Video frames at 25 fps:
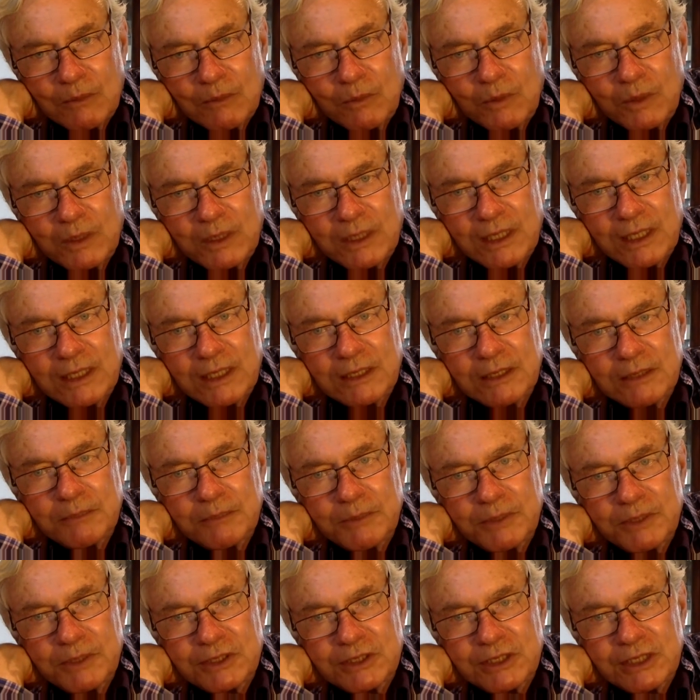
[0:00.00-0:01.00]

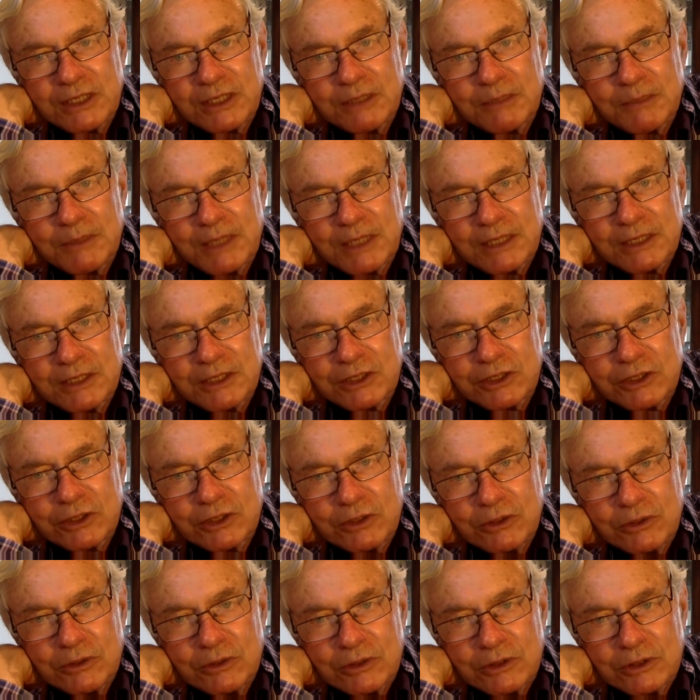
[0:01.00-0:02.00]
100% of my
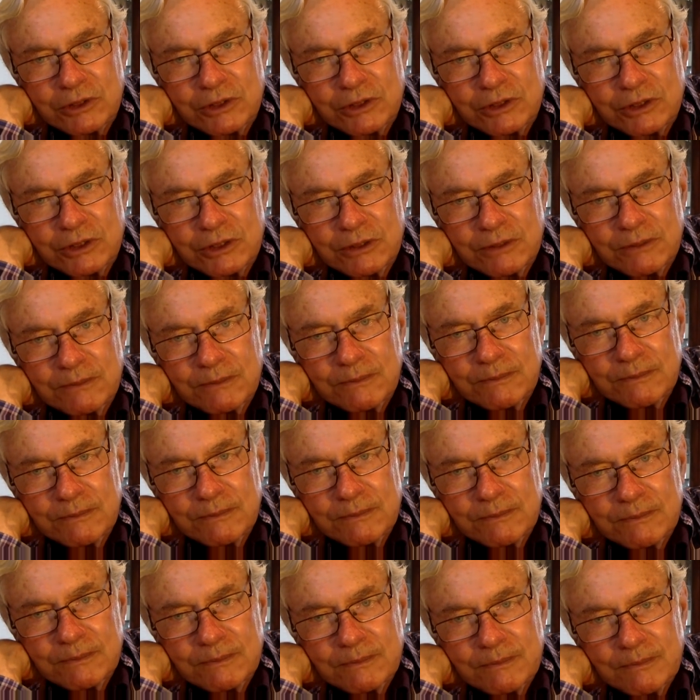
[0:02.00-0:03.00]
students
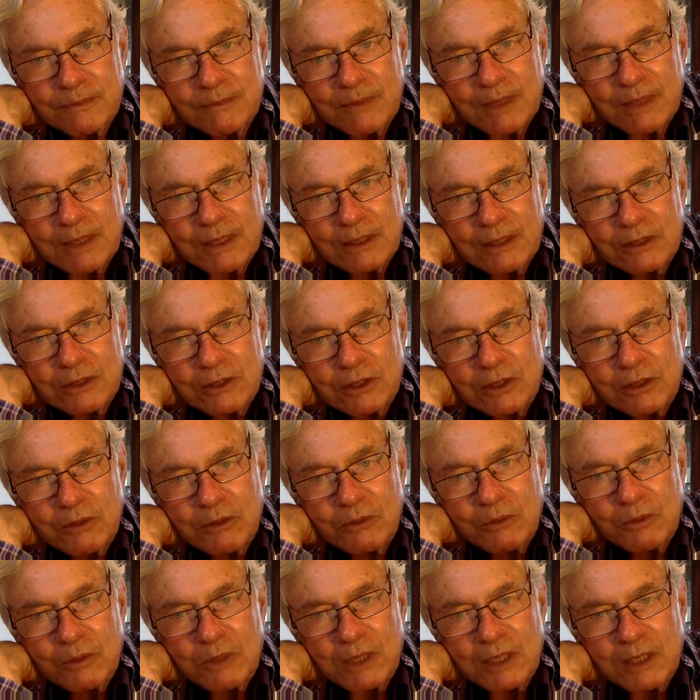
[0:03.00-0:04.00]

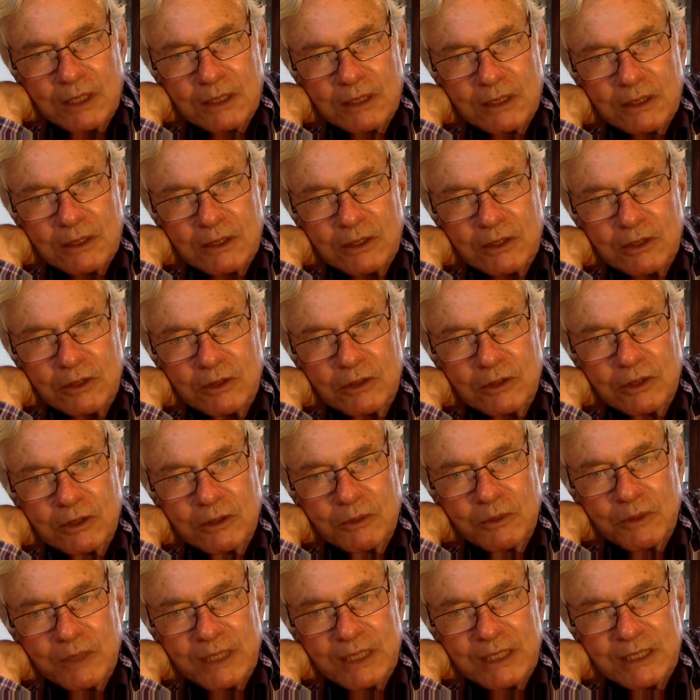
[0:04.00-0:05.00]
don't want
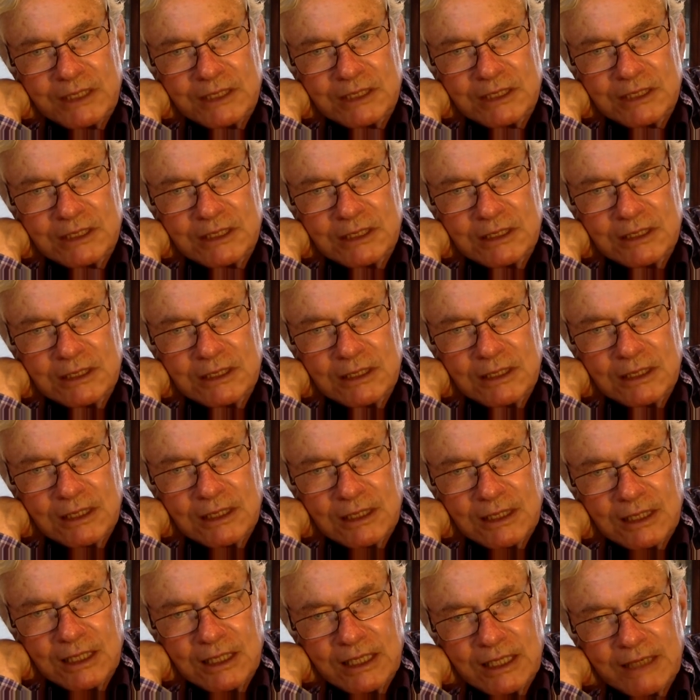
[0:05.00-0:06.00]
nuclear waste
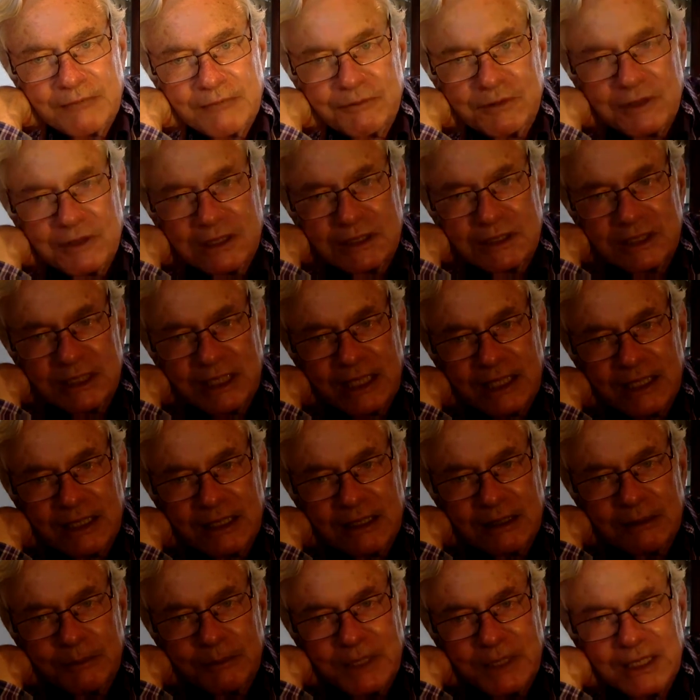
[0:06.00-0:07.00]
left at San
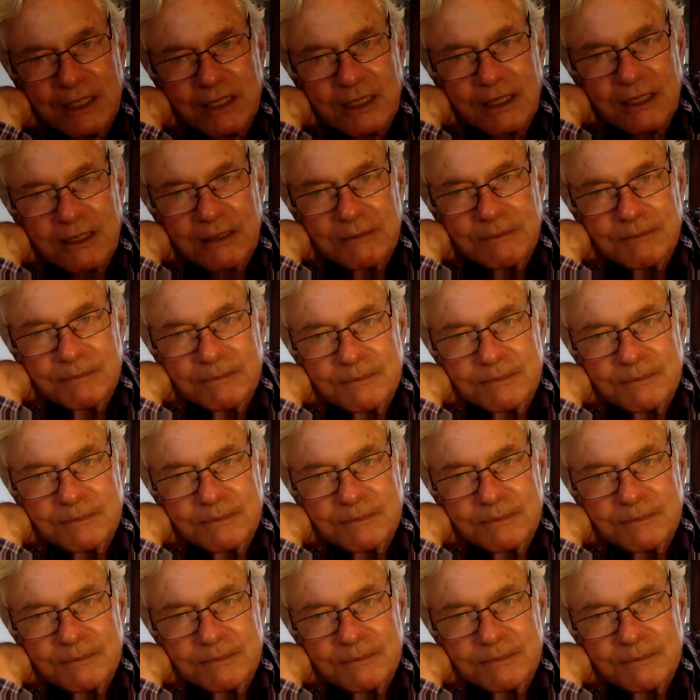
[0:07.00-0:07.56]
Clemente,